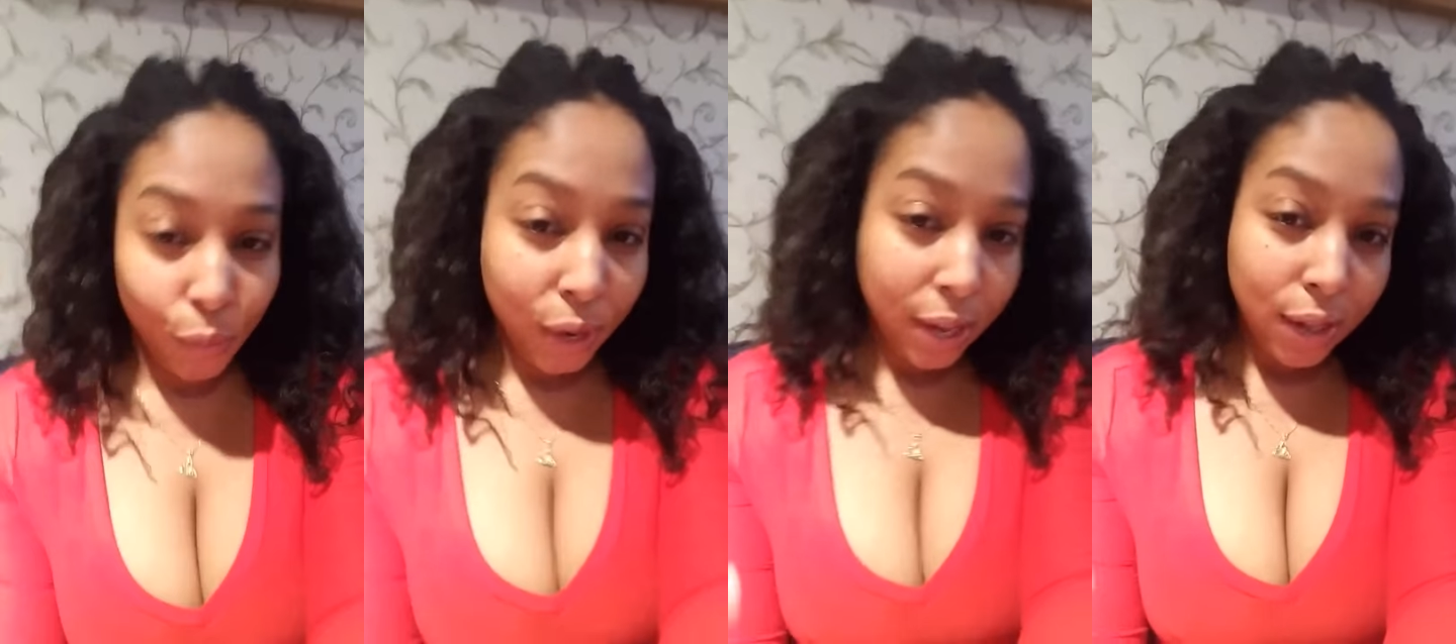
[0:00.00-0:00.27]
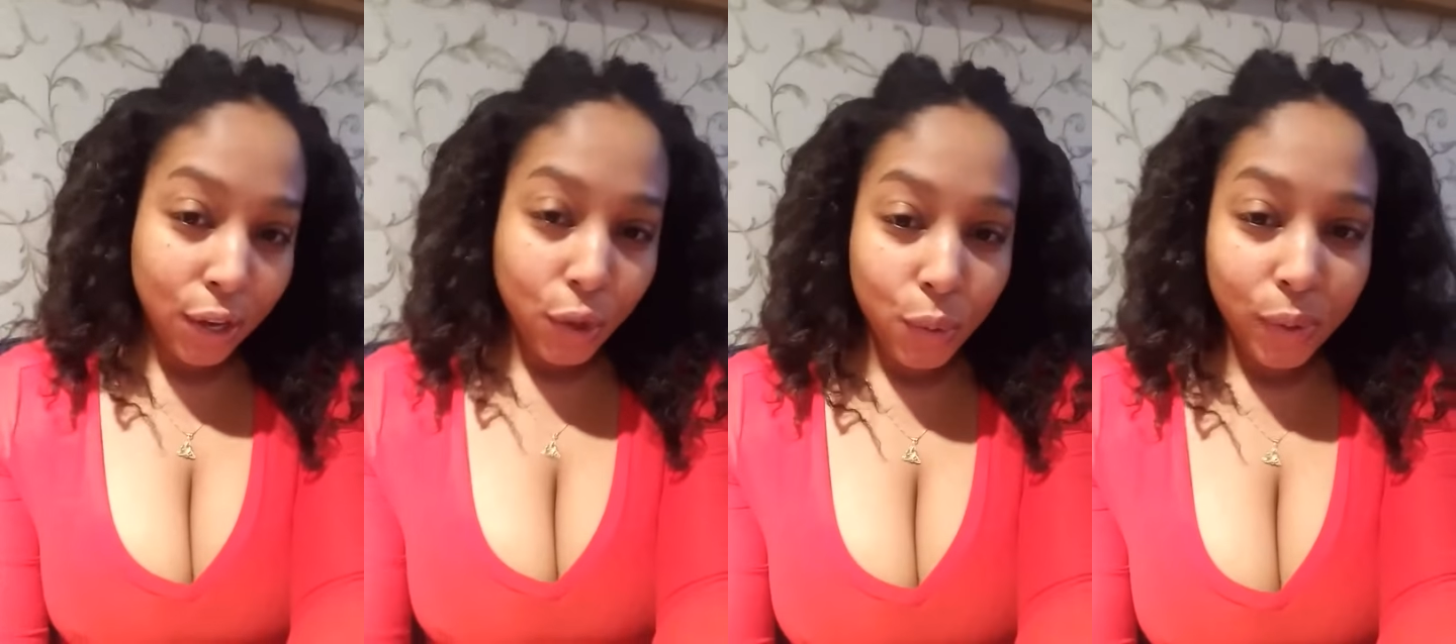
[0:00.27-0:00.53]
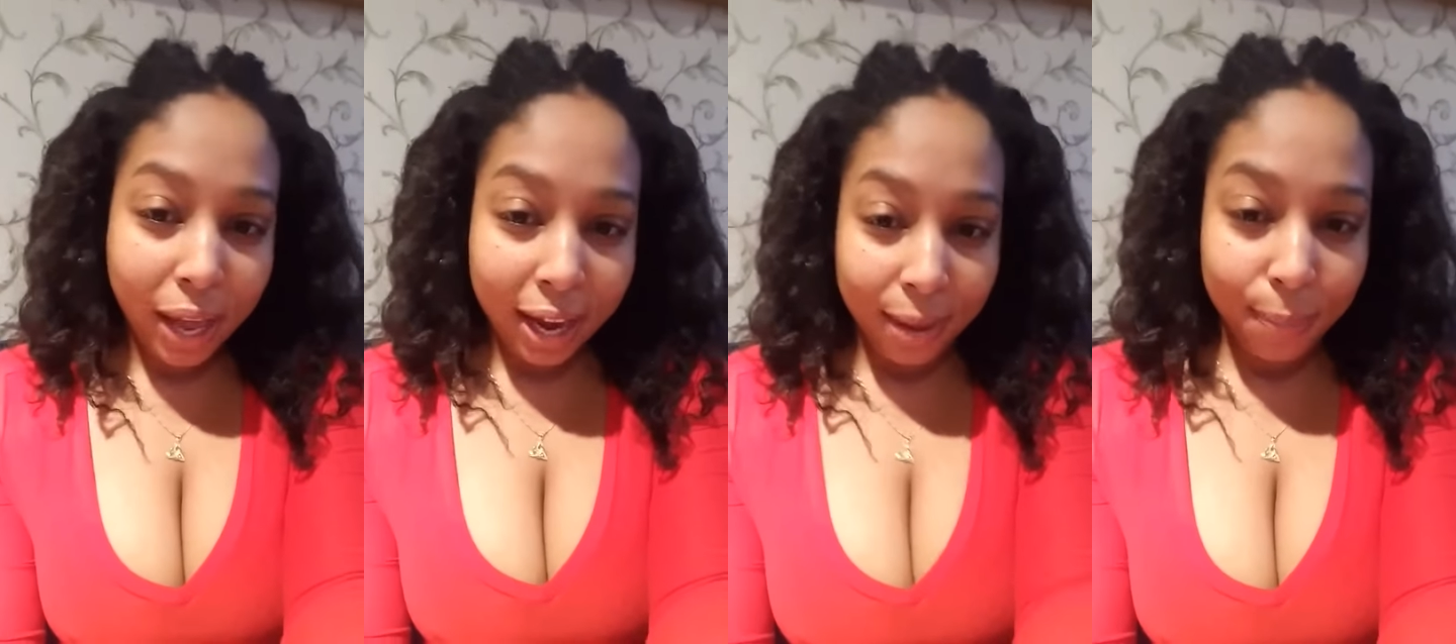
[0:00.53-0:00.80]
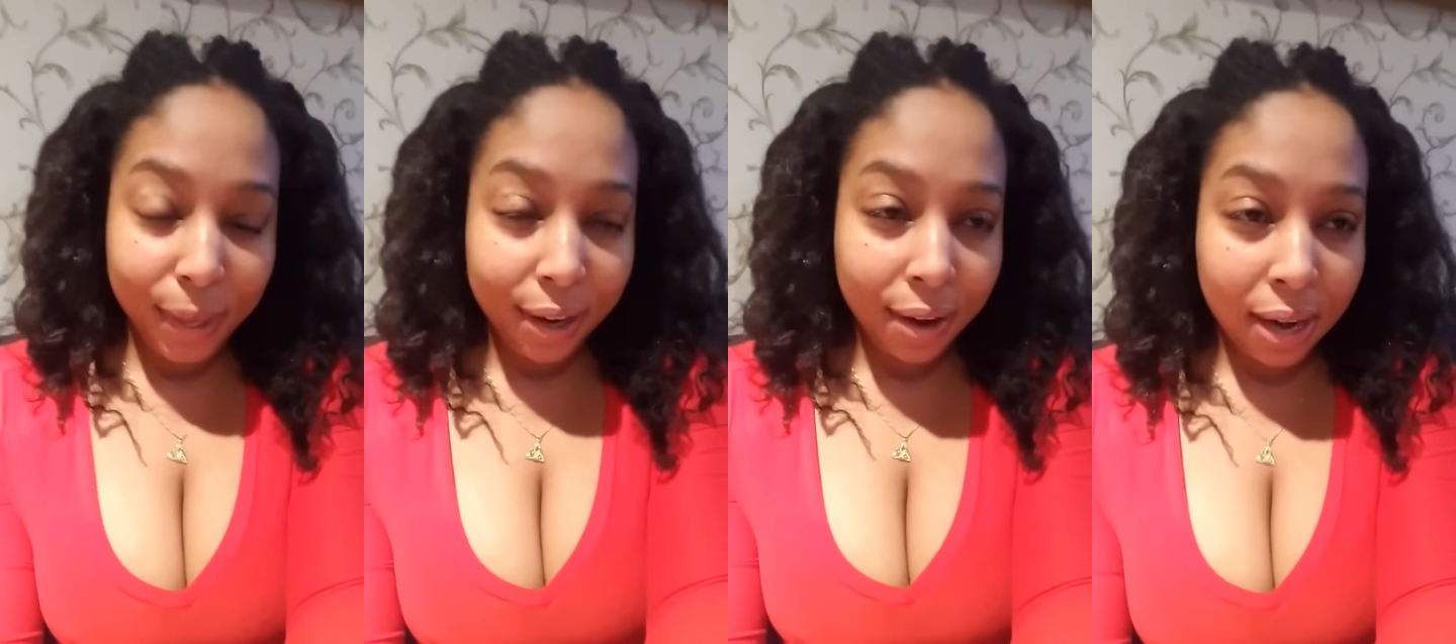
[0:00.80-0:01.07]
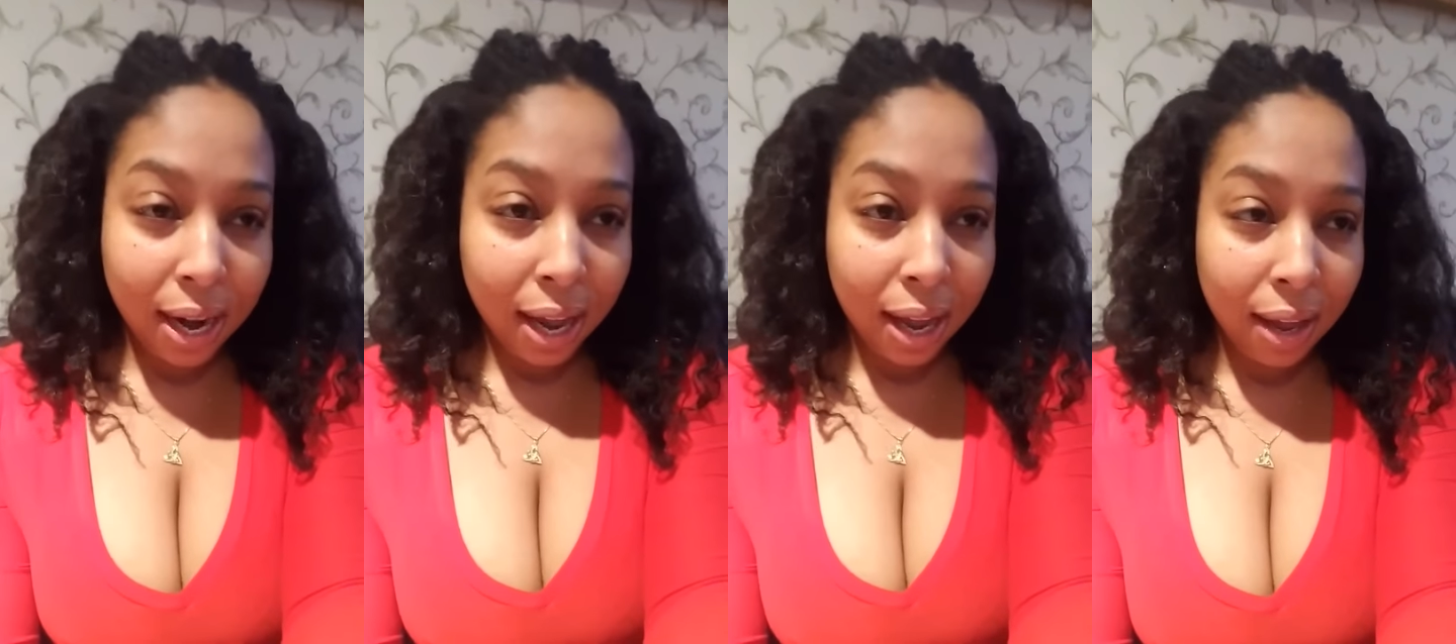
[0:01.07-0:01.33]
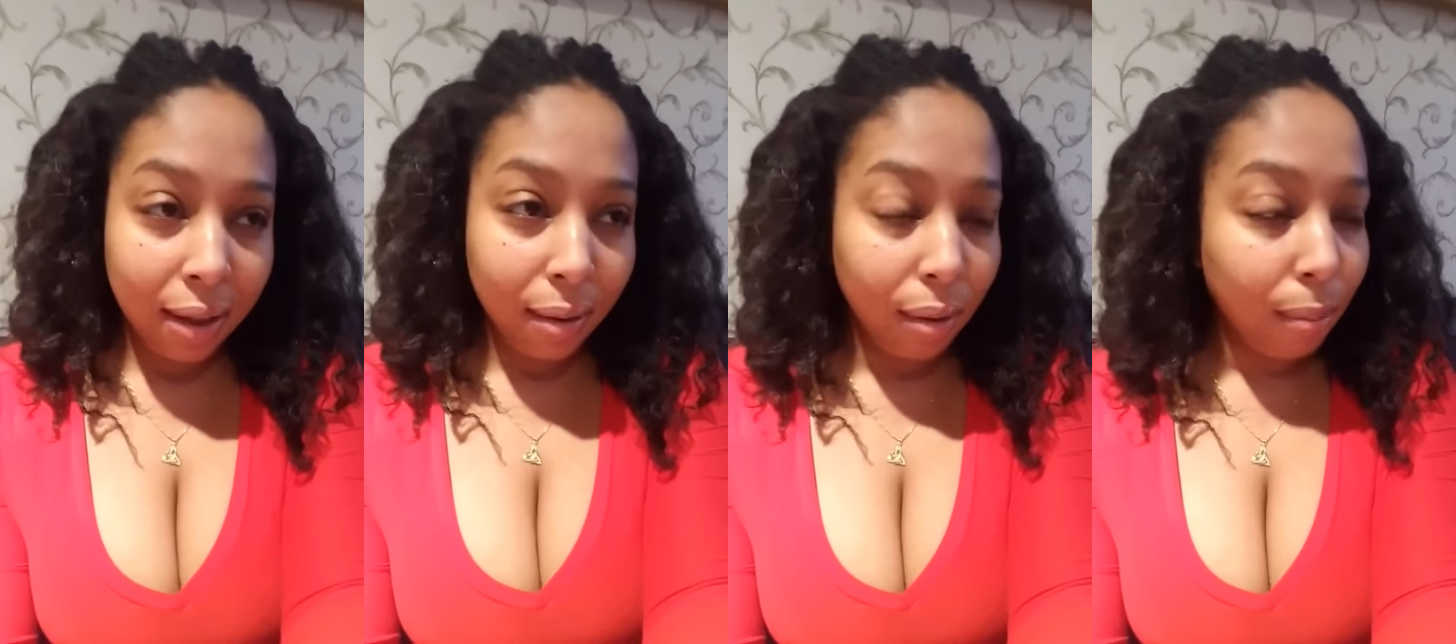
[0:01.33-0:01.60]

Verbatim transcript: whether you like me or not,